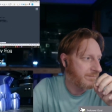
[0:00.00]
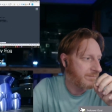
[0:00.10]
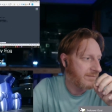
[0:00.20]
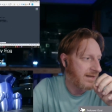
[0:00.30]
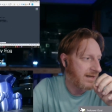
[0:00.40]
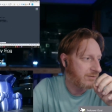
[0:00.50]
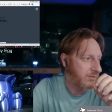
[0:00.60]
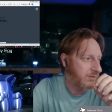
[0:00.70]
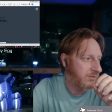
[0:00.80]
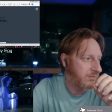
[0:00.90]
that's
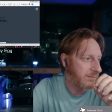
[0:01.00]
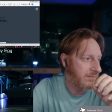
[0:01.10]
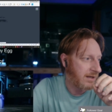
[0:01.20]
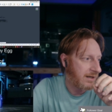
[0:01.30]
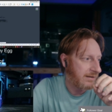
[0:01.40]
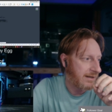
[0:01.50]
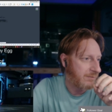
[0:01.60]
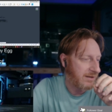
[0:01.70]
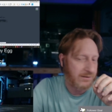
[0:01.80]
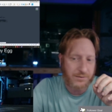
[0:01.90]
going to that
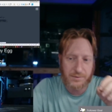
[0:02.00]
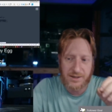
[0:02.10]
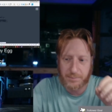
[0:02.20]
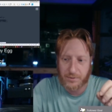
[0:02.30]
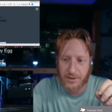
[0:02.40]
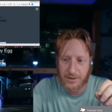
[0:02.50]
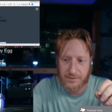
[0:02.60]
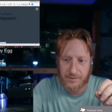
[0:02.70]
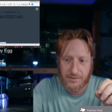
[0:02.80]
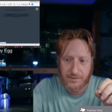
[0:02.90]
we can 3D
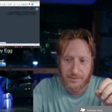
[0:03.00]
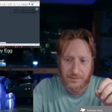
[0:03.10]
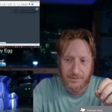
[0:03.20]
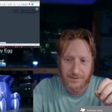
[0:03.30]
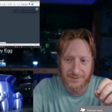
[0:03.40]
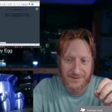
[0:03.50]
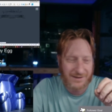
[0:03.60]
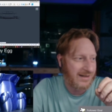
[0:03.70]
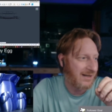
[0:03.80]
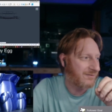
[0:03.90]
print
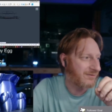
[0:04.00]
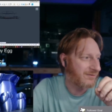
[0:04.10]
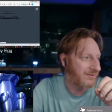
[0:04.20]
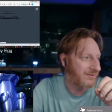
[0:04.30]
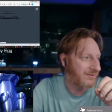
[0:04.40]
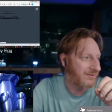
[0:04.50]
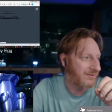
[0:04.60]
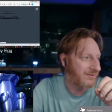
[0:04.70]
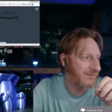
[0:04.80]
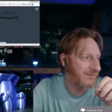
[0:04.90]
very carefully. How are you
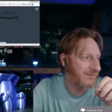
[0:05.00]
today?